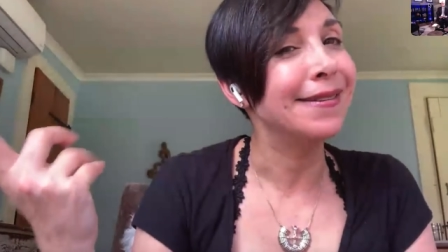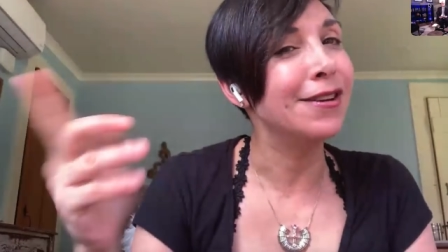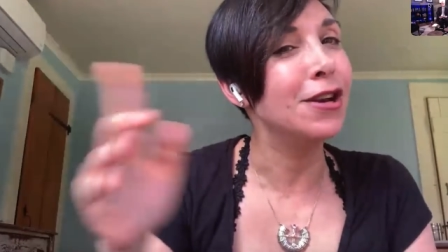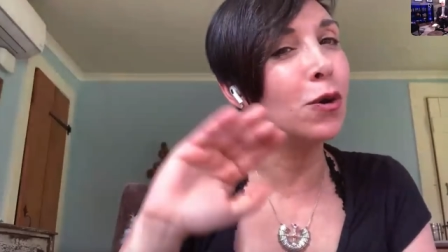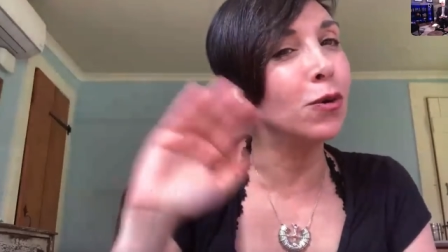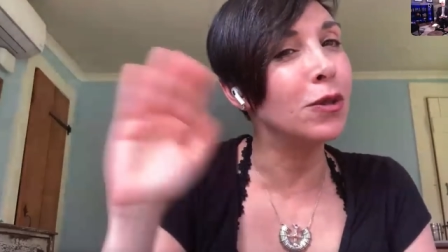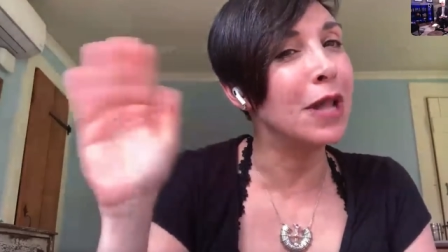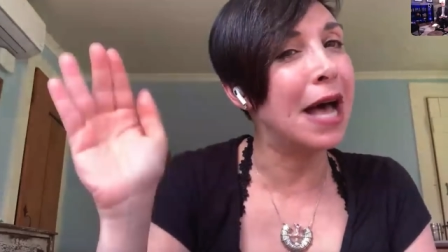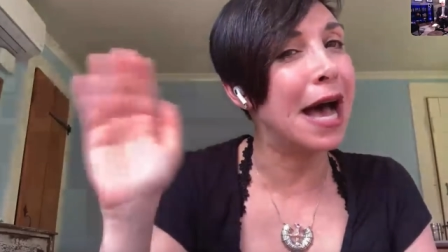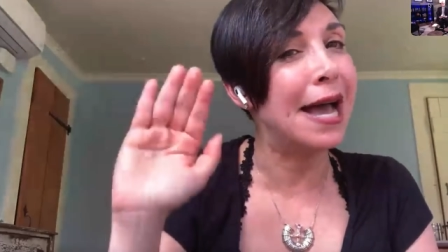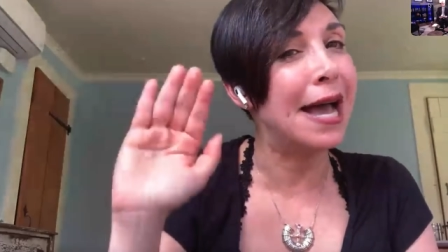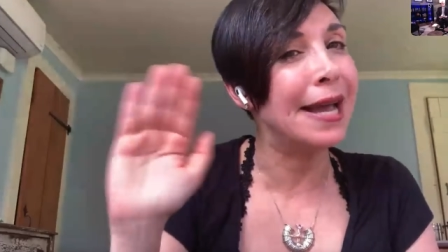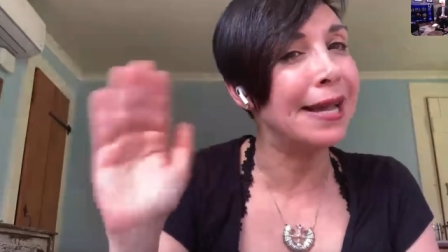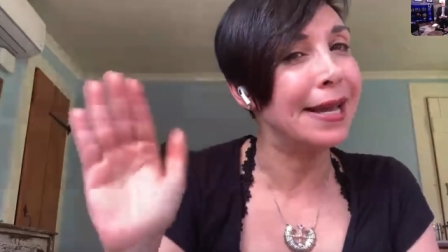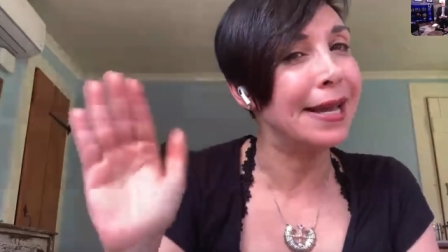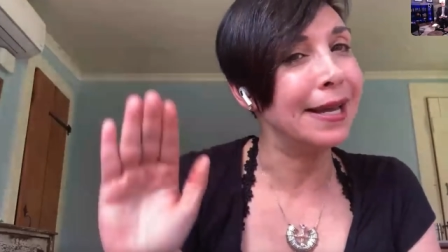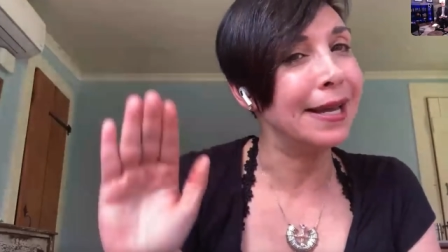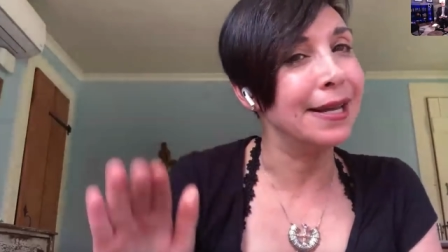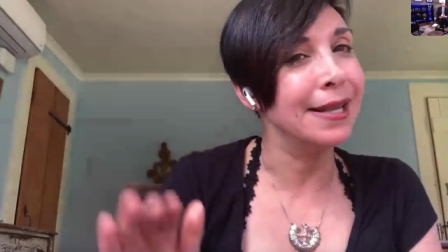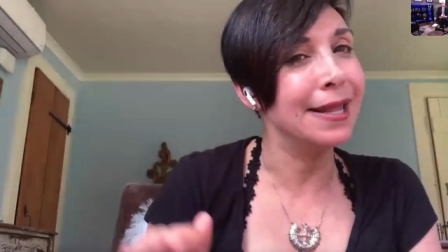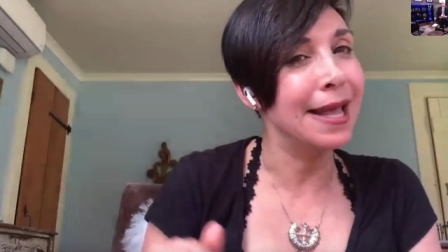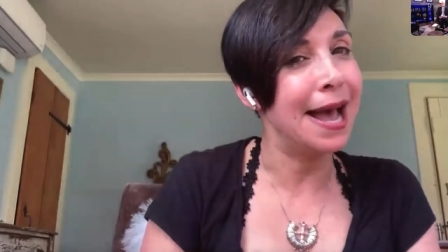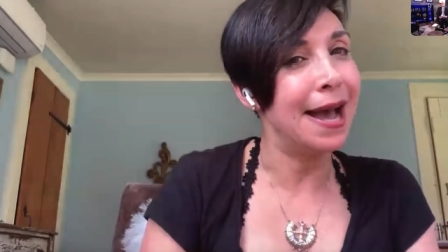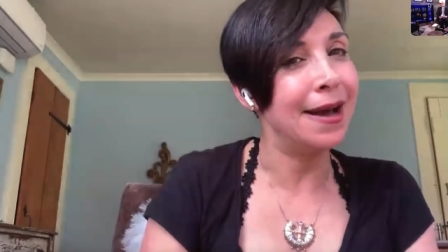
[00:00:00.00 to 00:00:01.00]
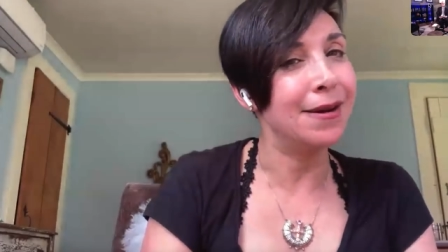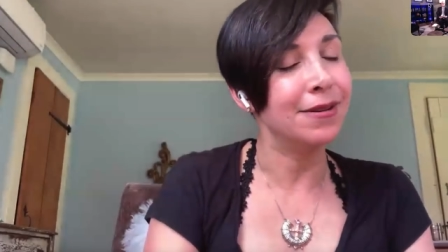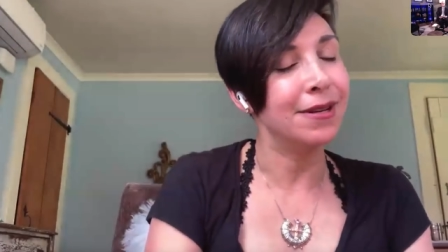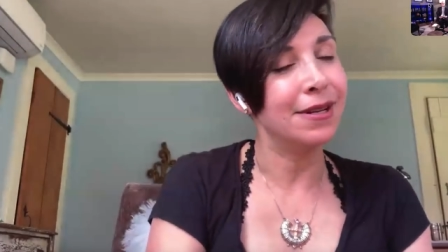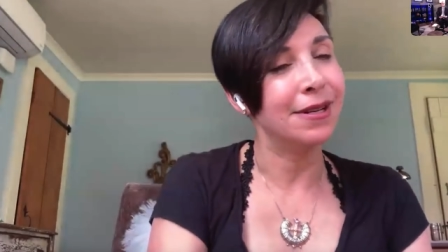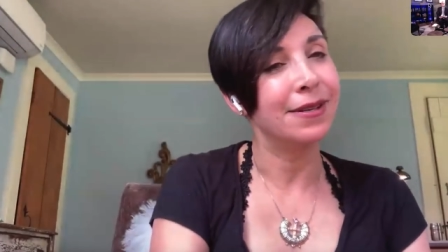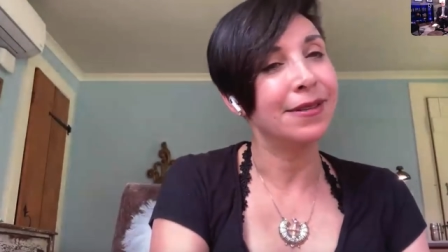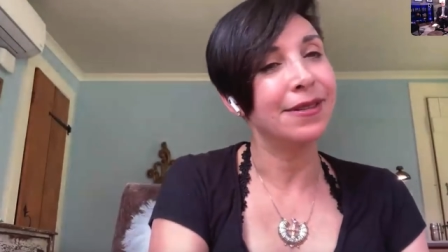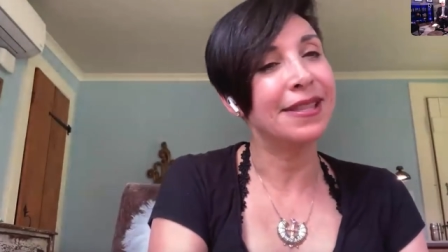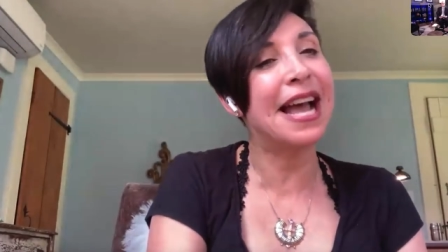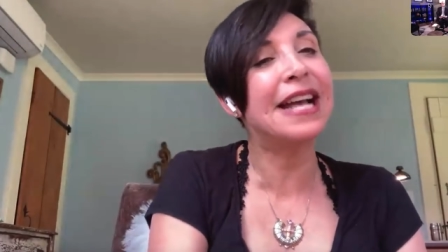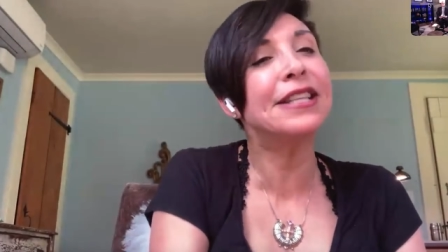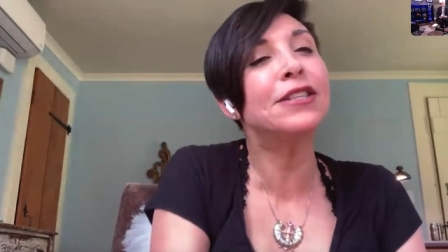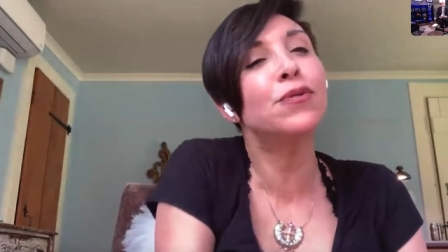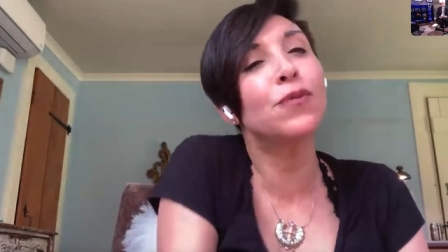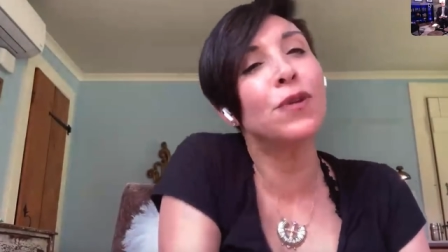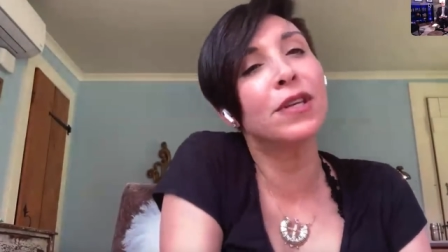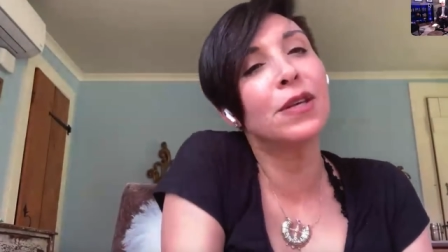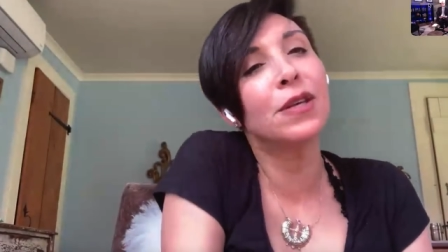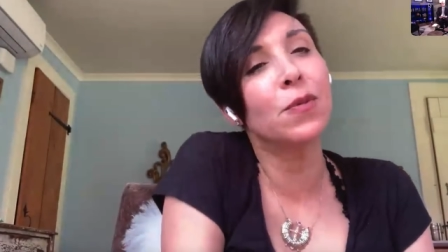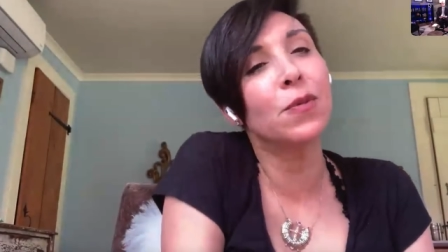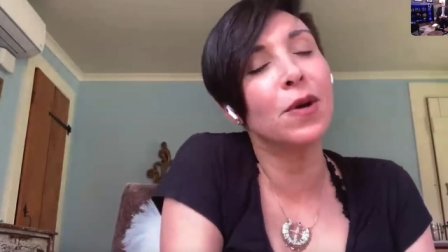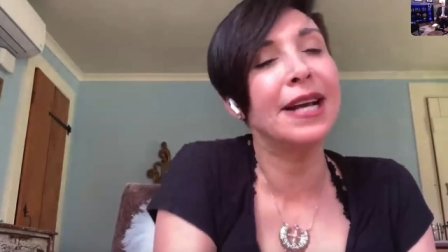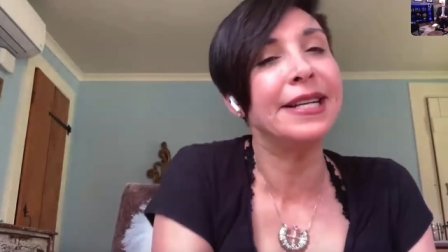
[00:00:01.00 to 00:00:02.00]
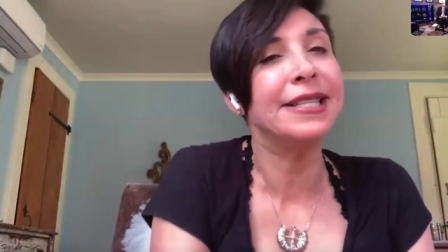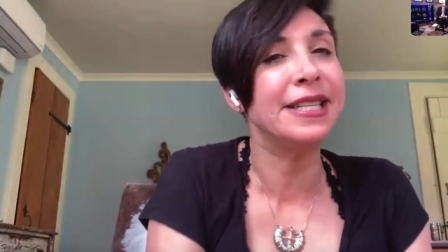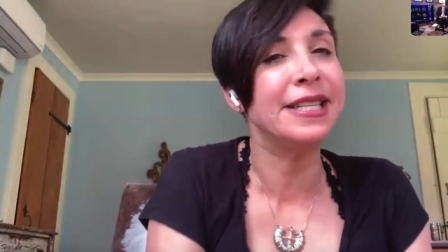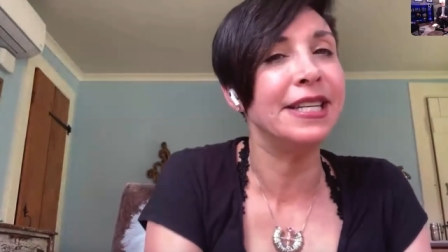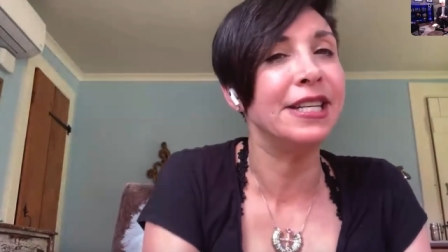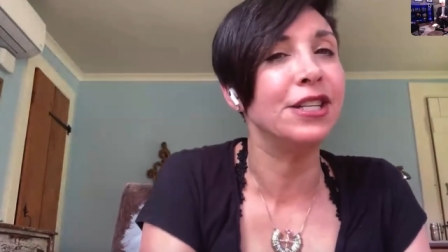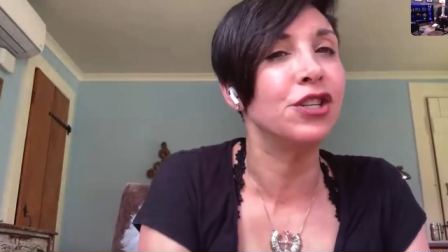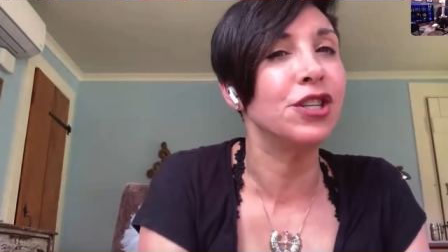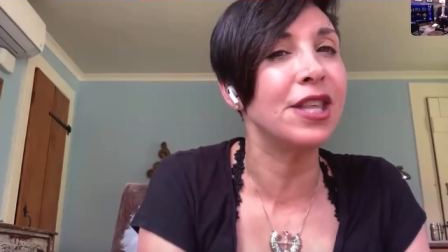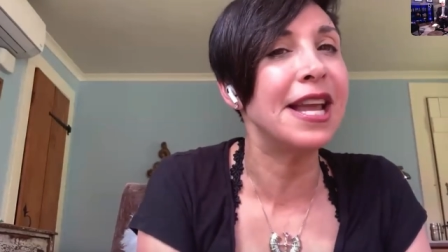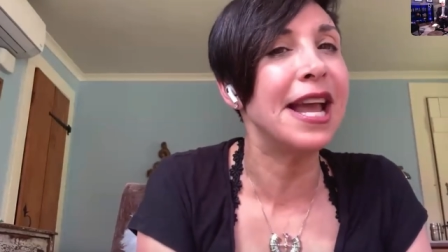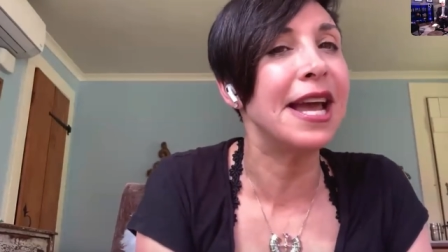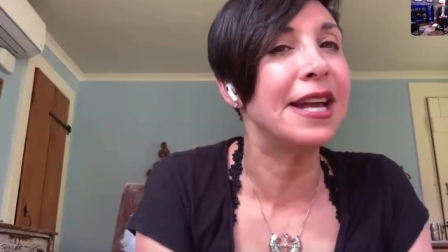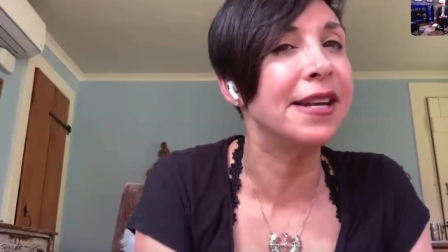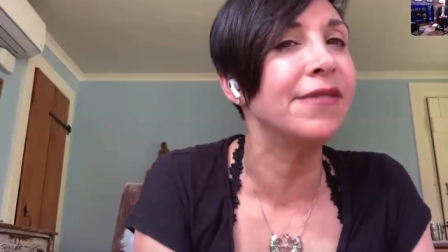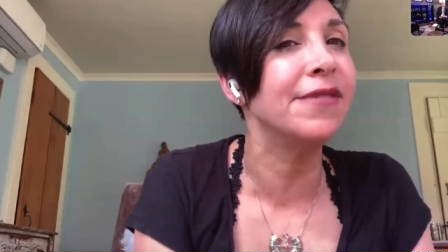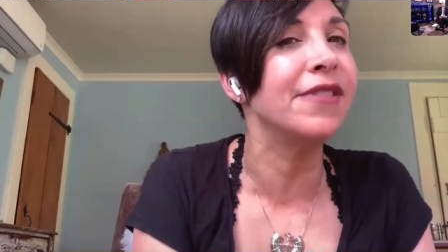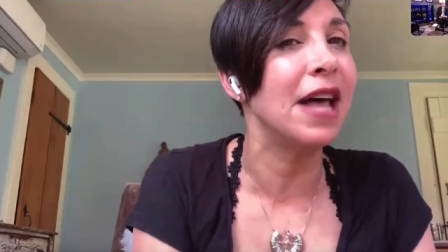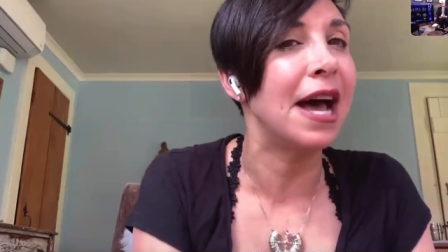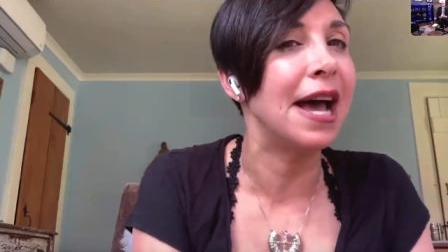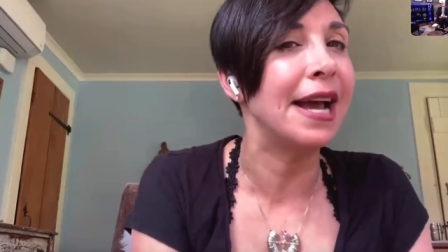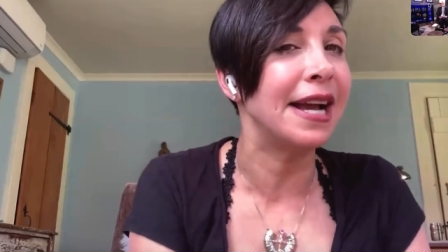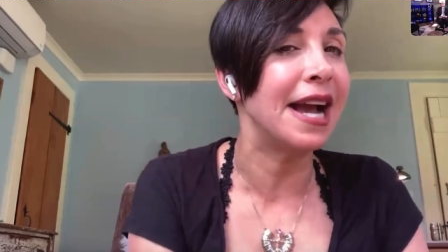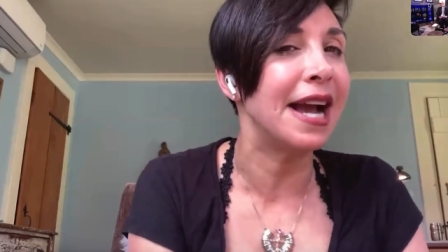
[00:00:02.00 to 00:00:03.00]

No lying allowed. That's really what I teach, the end of lying.